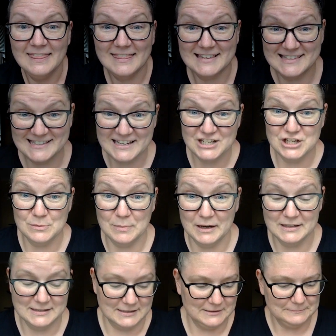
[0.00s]
the stitchy
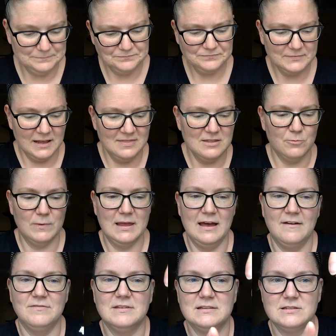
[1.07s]
bus. And then we
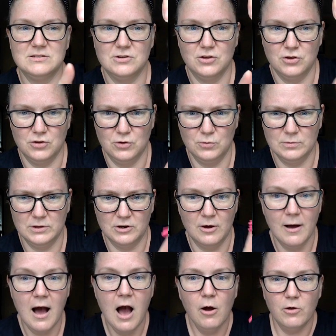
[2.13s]
have this cute
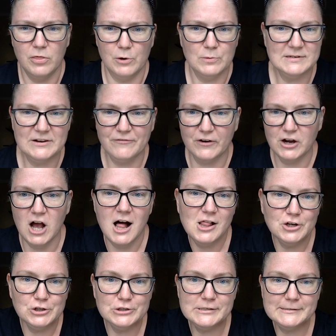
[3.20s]
little, there were different
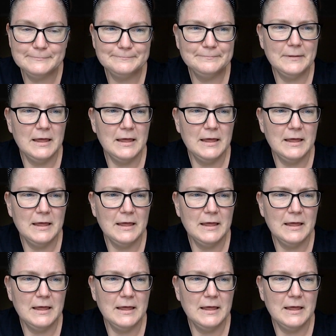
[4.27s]
colors.